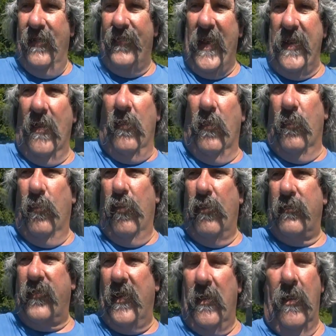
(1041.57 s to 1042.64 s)
if they don't
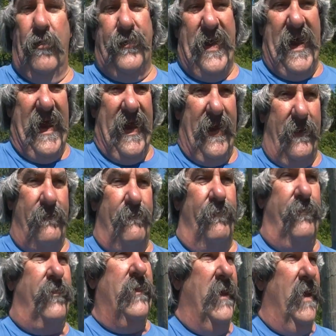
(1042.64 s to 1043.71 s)
work there or not.
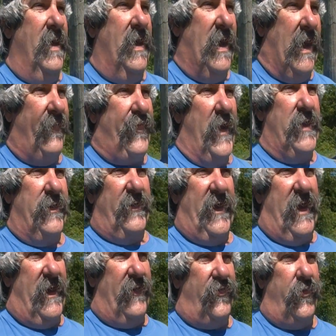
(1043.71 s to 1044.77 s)
I
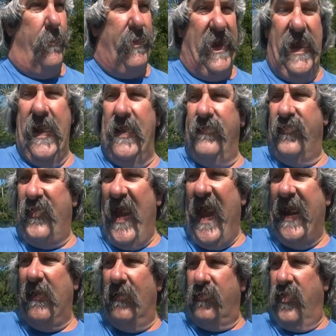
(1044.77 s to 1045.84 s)
think they should be
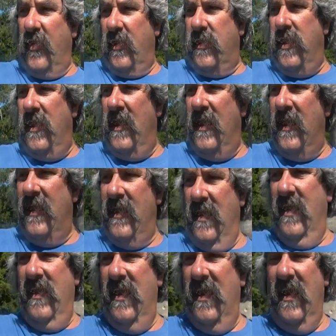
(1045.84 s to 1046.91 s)
entitled to
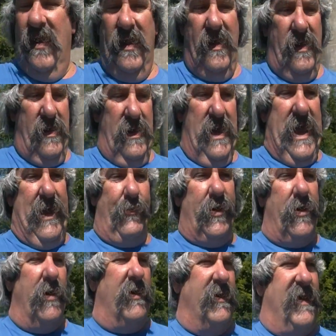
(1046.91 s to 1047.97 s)

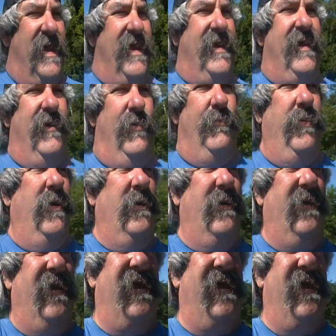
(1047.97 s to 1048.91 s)
have a gun on them